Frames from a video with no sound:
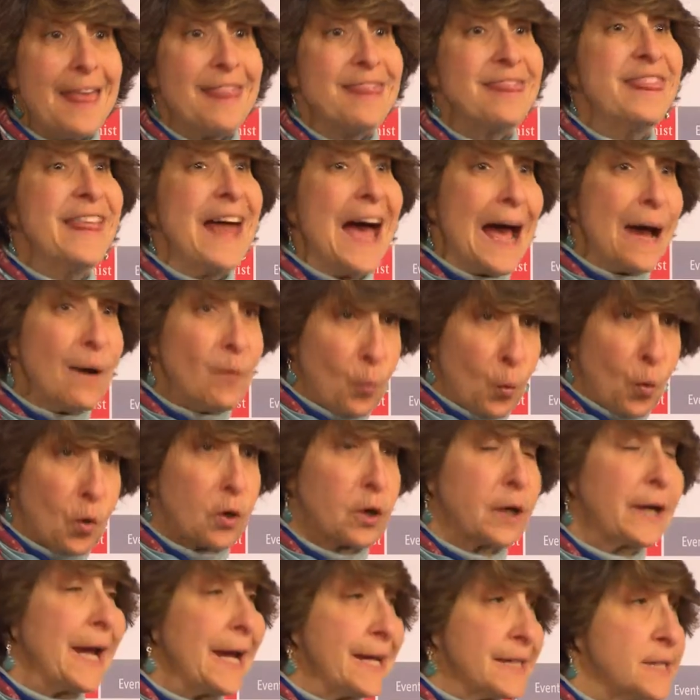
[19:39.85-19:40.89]
That
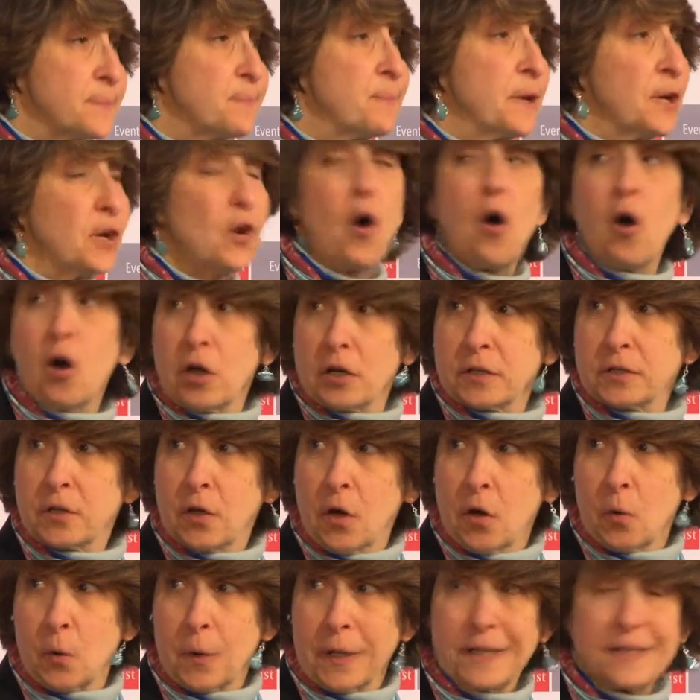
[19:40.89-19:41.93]
work has been
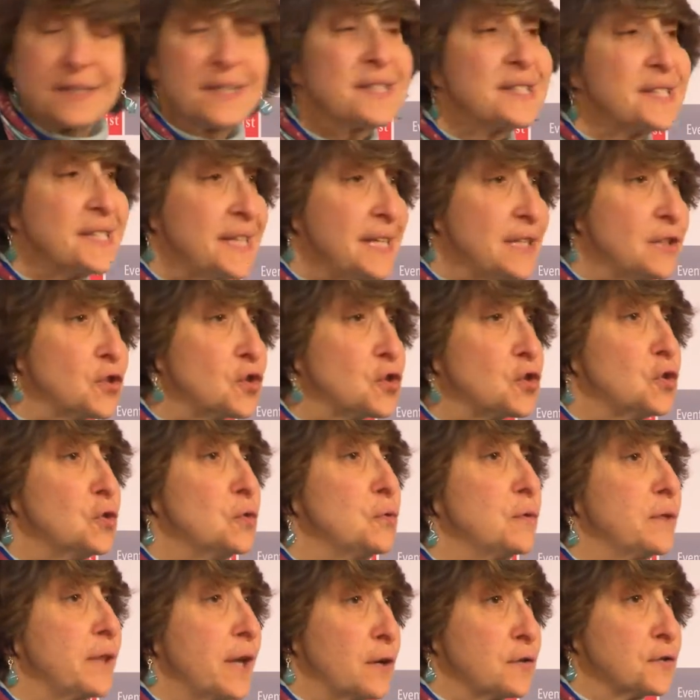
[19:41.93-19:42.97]
ongoing since
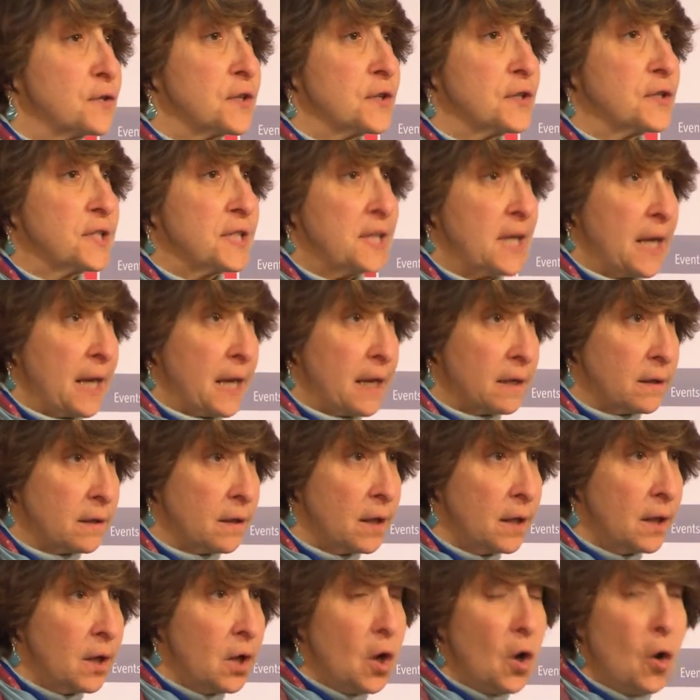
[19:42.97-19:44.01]
2010.
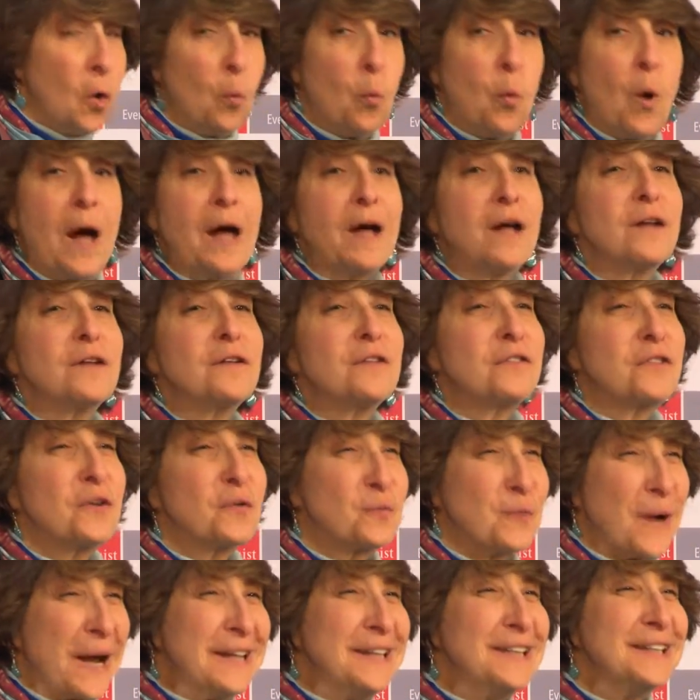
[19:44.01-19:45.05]
While the
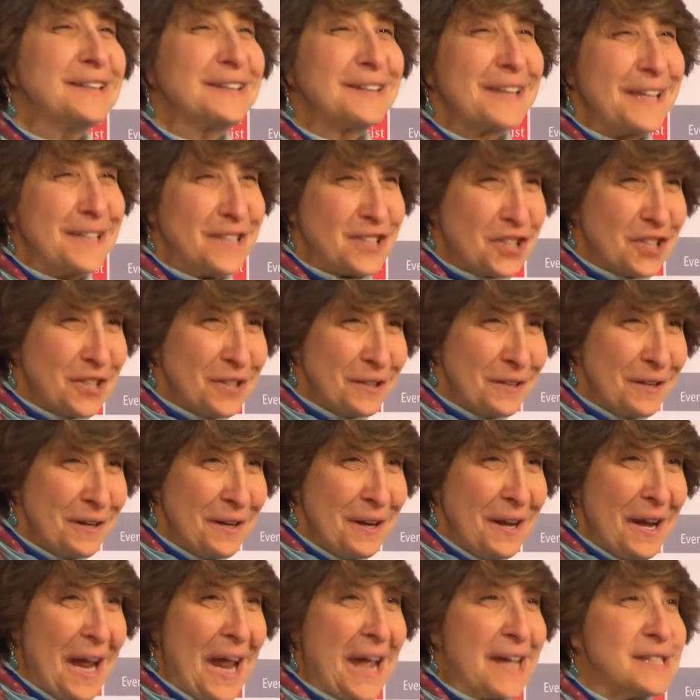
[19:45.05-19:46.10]
regulation
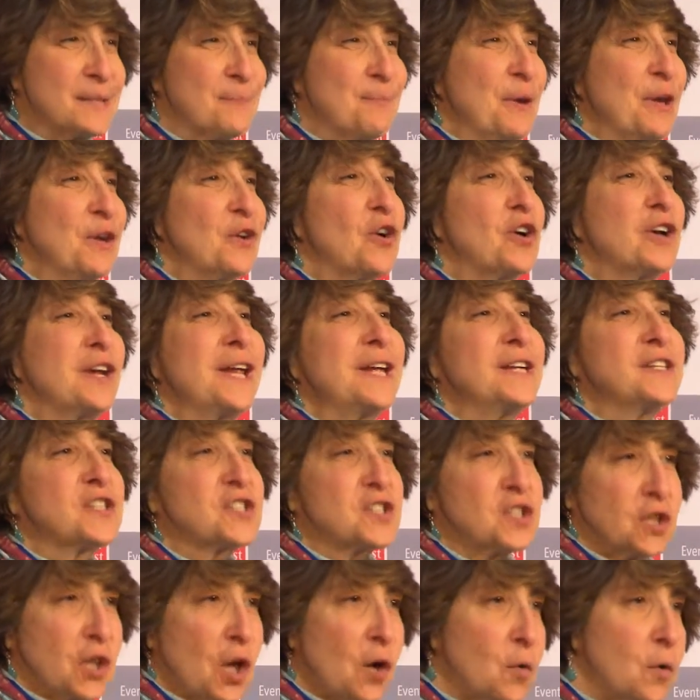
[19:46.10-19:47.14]
has been on a
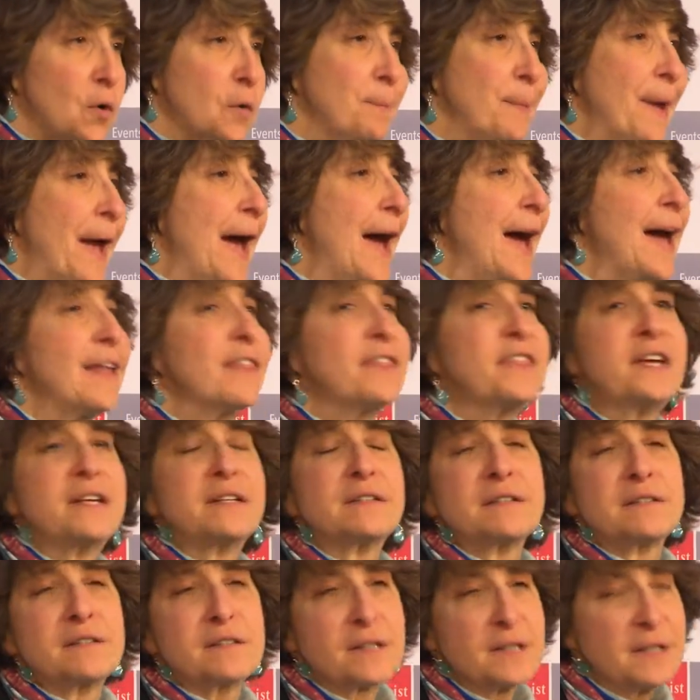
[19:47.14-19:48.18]
slower path,
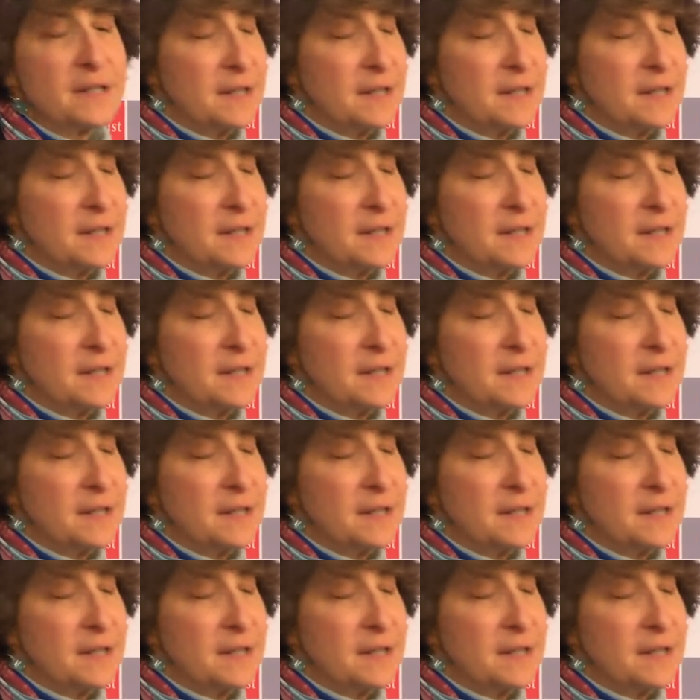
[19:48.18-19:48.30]
and